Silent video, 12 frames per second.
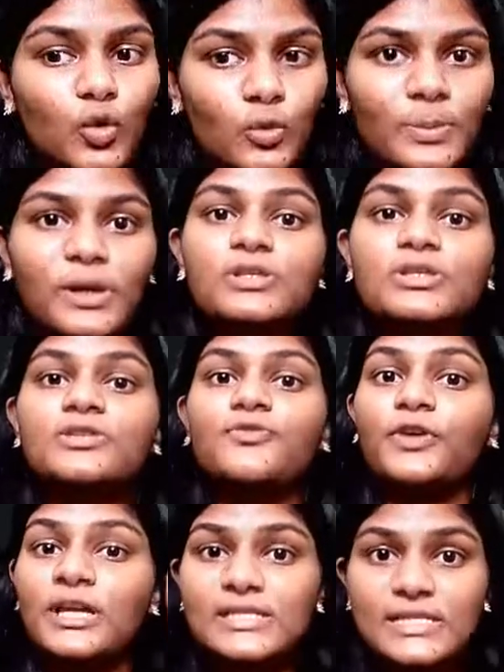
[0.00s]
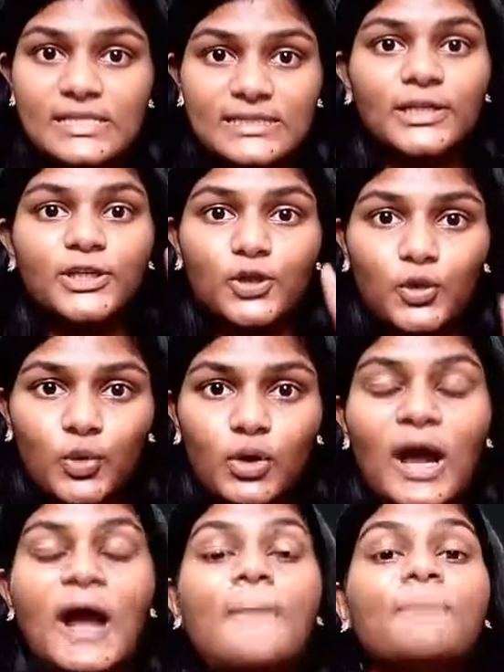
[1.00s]
because it's for resistor 2.
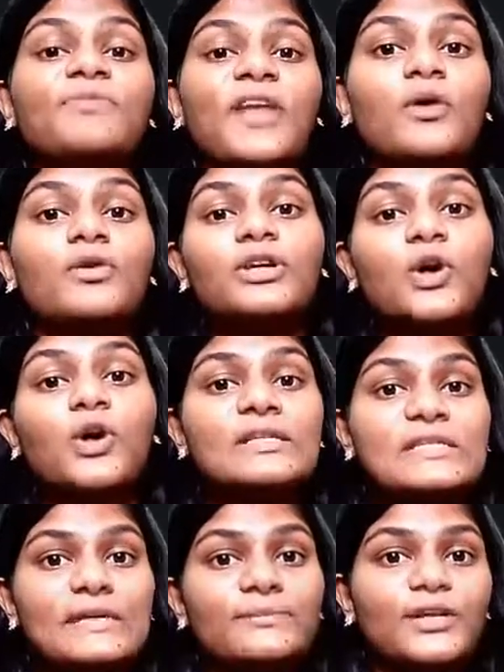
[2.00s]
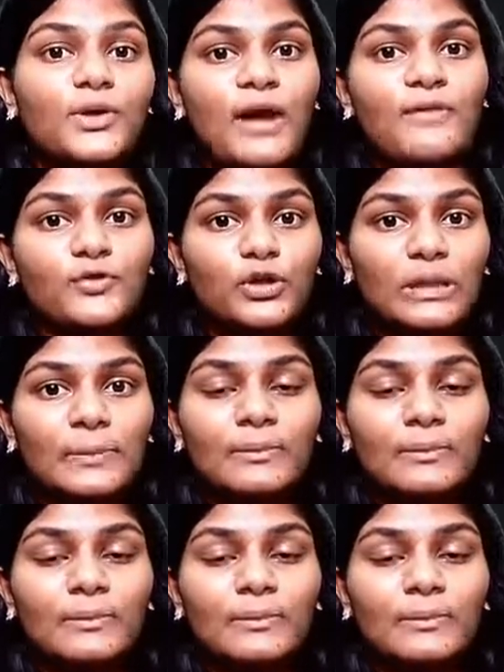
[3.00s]
Now the concept that you have to keep in